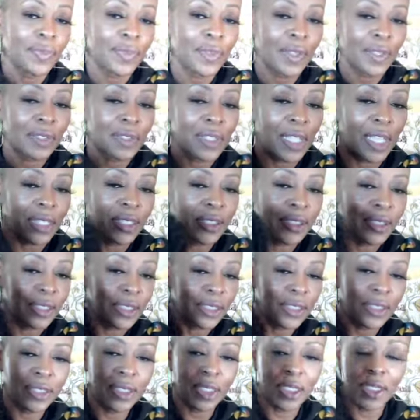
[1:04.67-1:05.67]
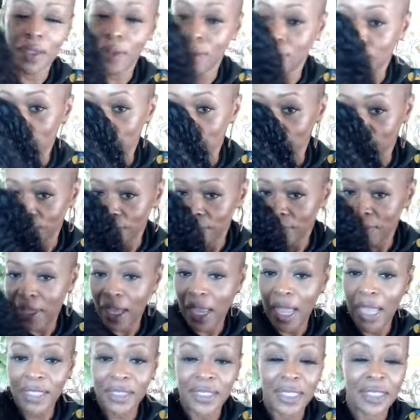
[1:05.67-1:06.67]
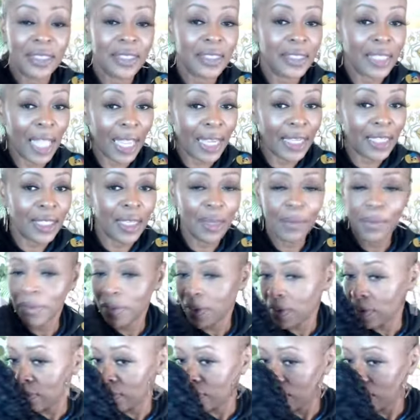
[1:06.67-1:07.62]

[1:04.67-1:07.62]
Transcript: Nicely sealed. It has a slight chemical